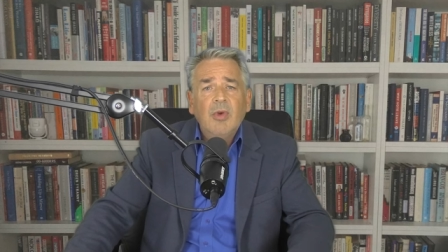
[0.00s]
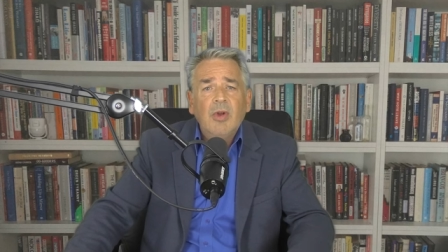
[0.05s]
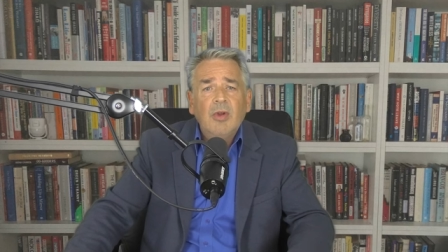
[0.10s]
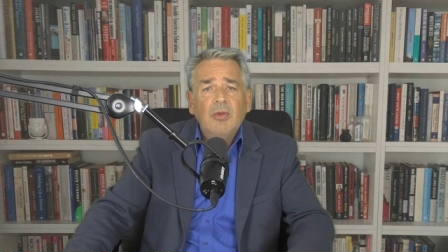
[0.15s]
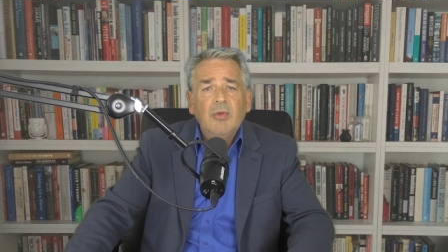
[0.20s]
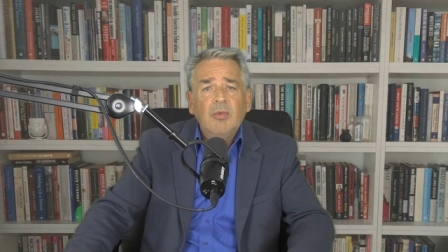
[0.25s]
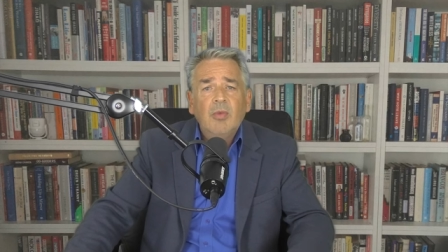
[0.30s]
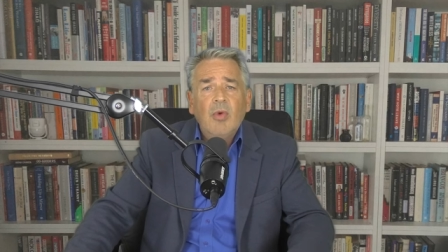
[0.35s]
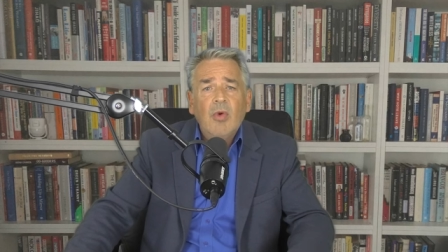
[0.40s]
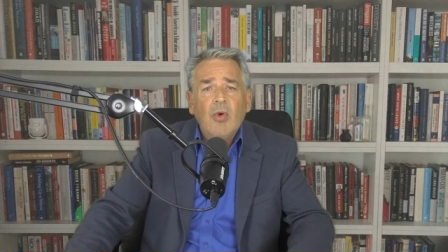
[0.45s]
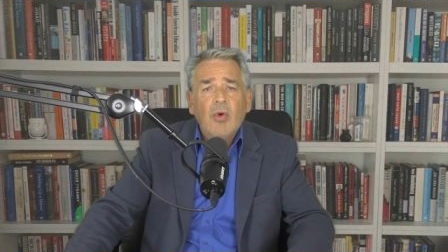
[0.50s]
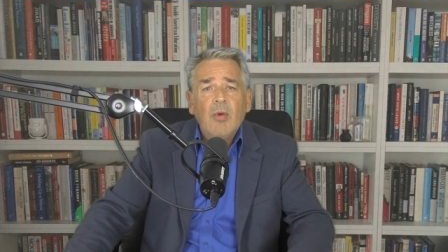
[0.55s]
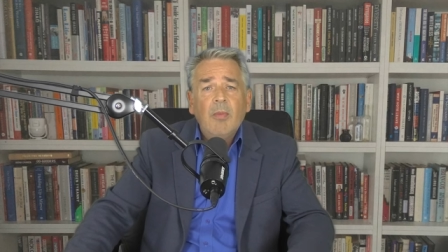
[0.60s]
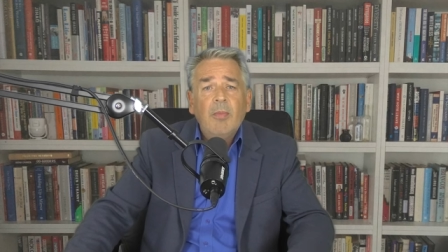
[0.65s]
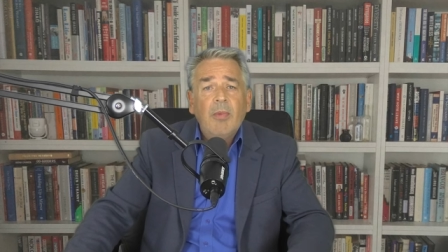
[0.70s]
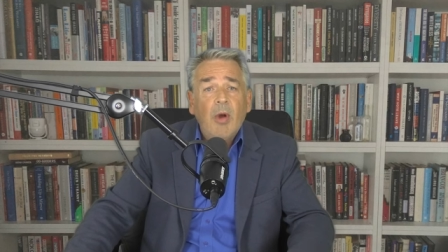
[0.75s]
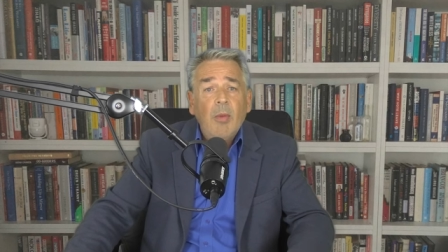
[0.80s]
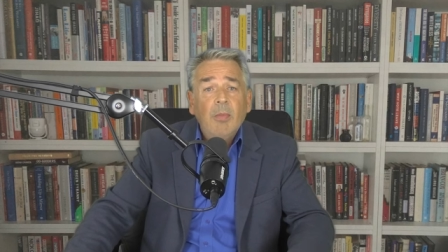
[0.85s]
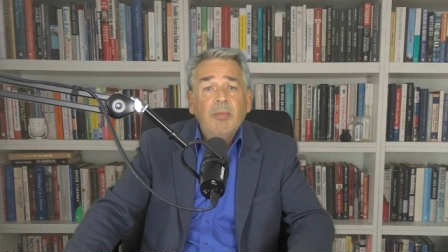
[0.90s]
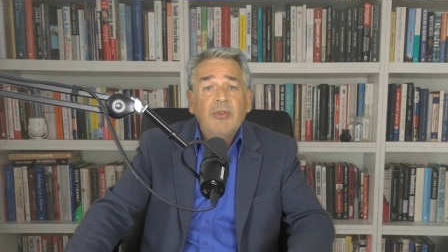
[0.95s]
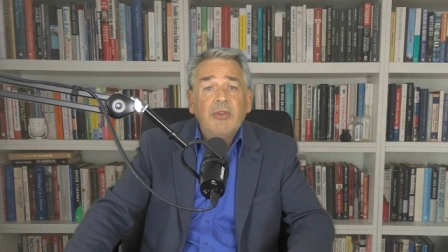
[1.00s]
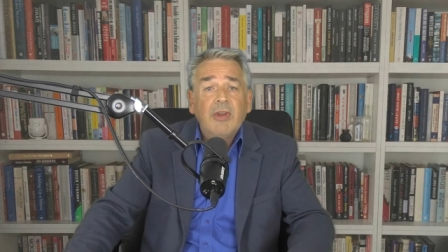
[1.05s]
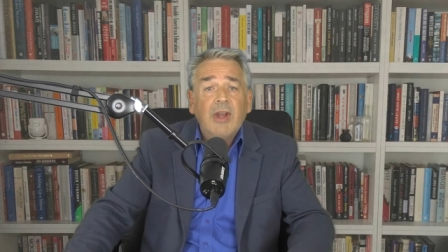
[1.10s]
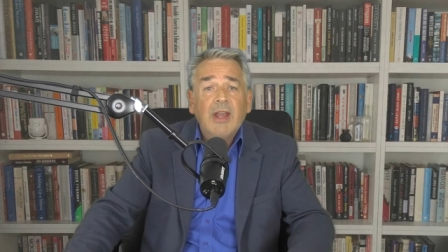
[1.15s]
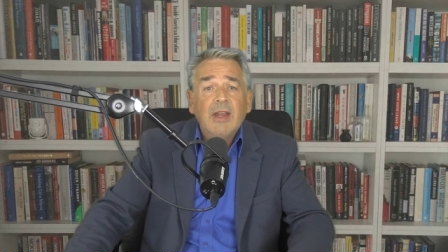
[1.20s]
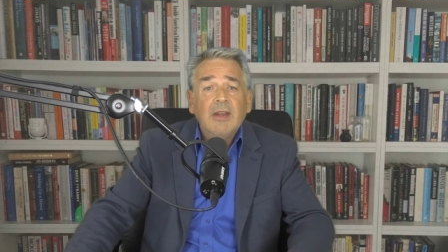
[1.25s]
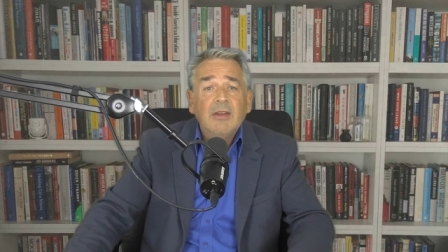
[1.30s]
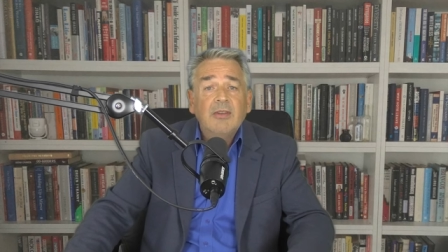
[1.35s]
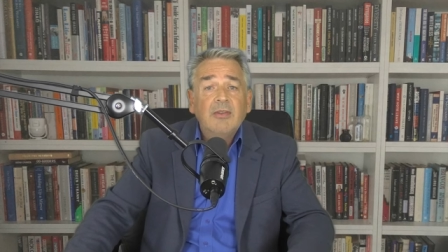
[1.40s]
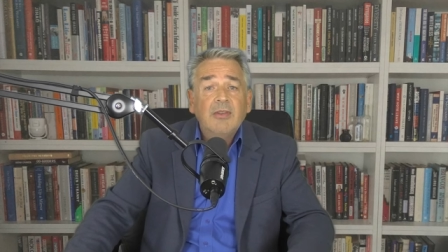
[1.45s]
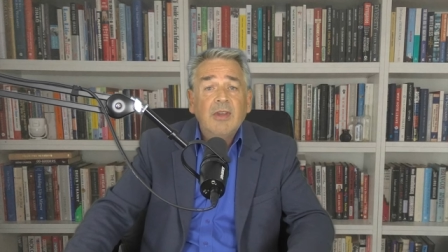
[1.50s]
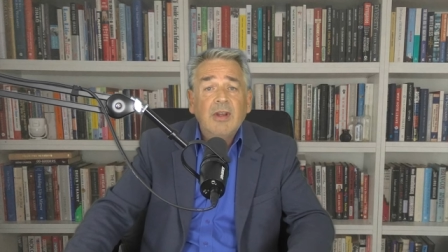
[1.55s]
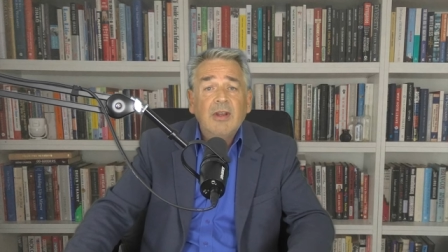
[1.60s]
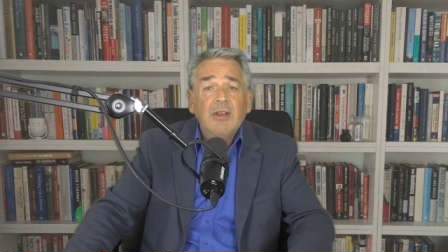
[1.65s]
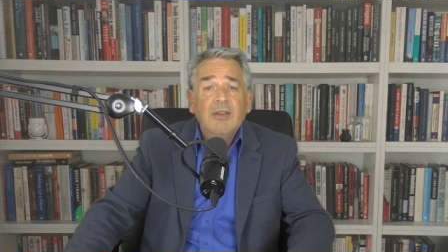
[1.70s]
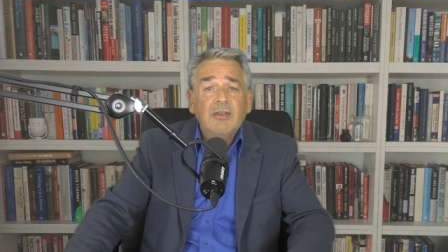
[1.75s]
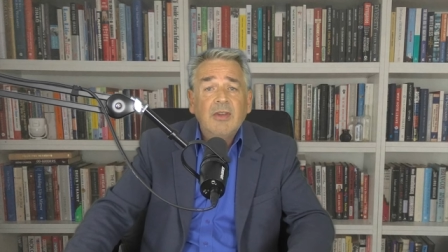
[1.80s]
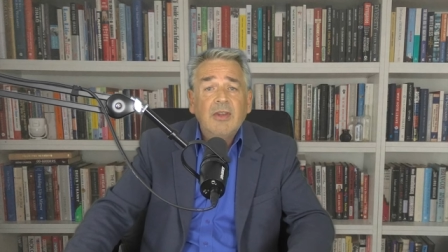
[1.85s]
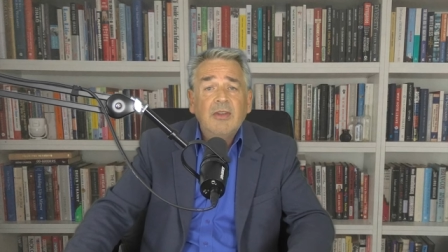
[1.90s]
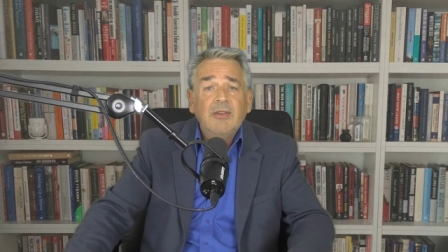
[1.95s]
World War bomb sites that
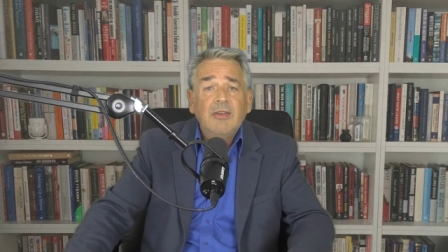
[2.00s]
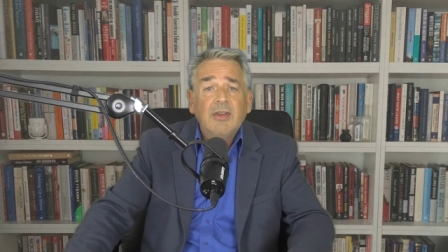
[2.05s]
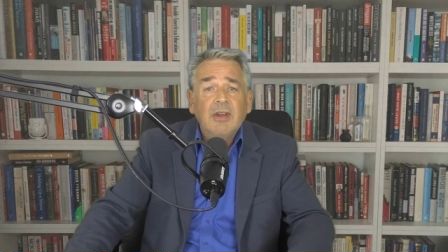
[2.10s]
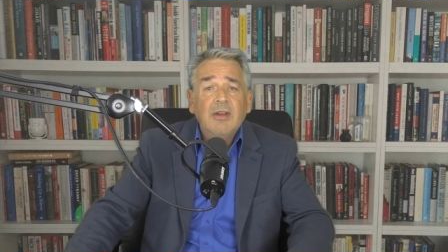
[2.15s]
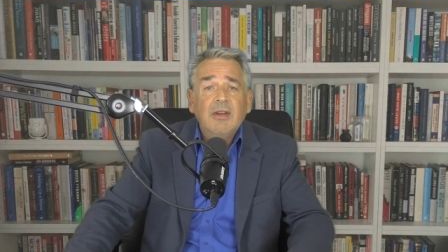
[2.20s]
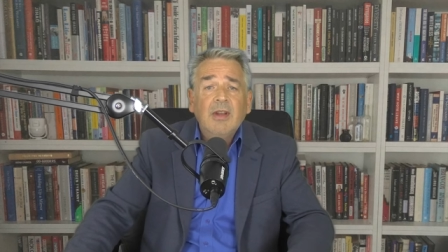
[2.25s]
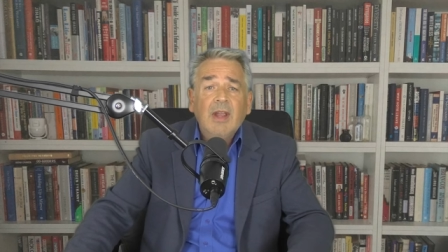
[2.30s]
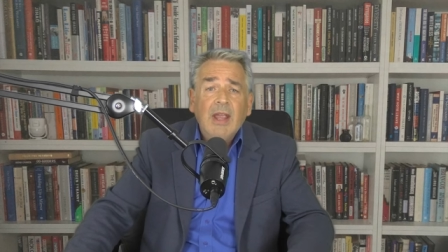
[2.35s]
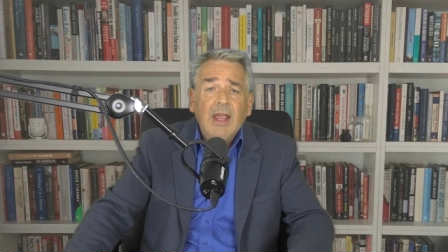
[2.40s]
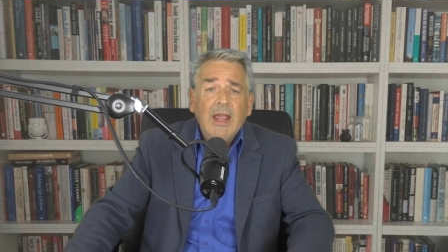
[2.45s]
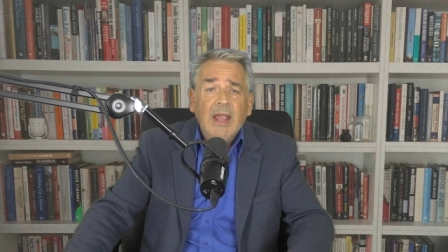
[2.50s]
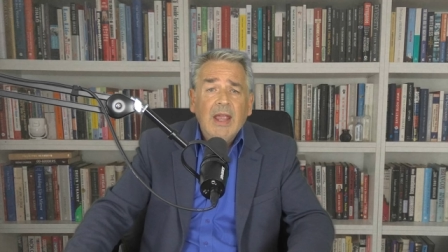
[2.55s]
existed.